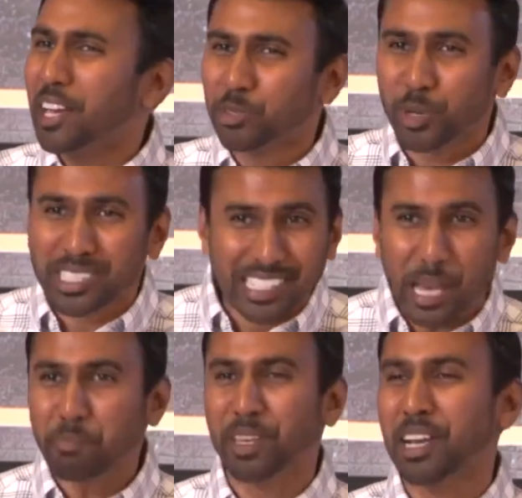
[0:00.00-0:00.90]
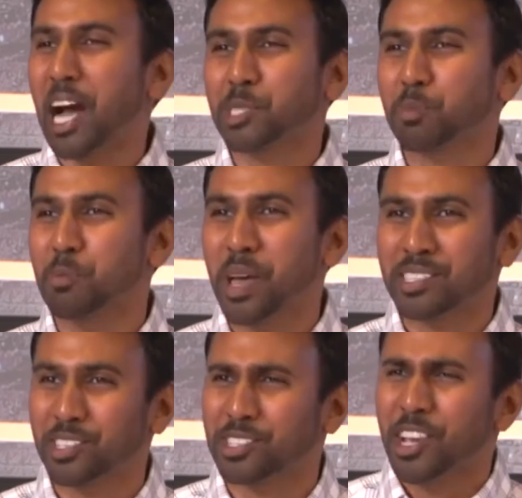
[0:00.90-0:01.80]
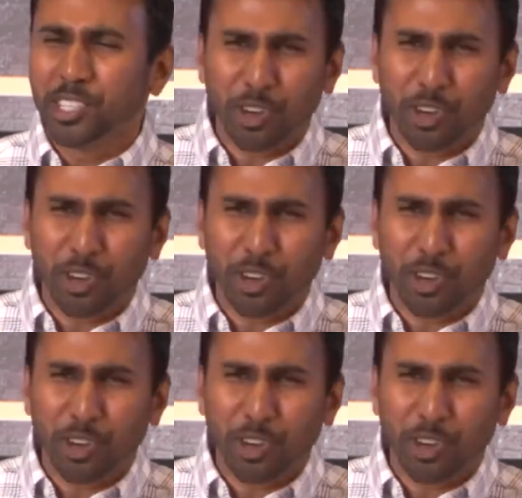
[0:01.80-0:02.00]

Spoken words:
and to accept the gospel message,